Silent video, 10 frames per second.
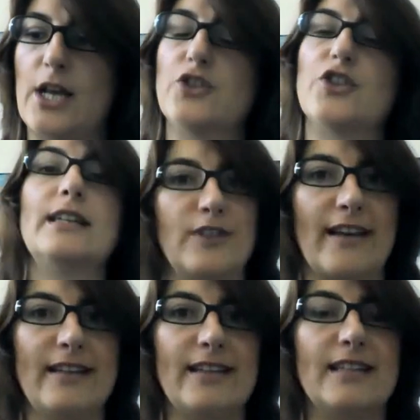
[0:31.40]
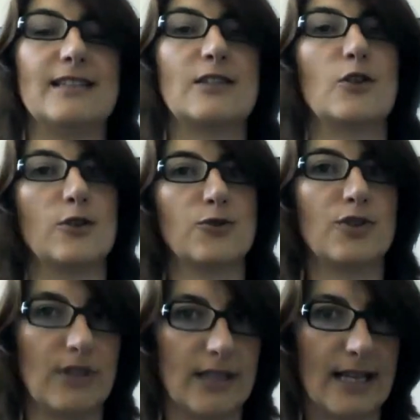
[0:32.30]
Joining me today is
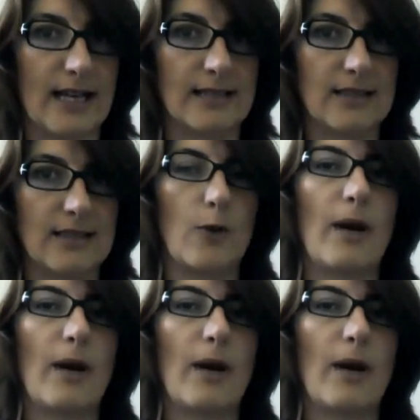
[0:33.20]
Luz Rodriguez,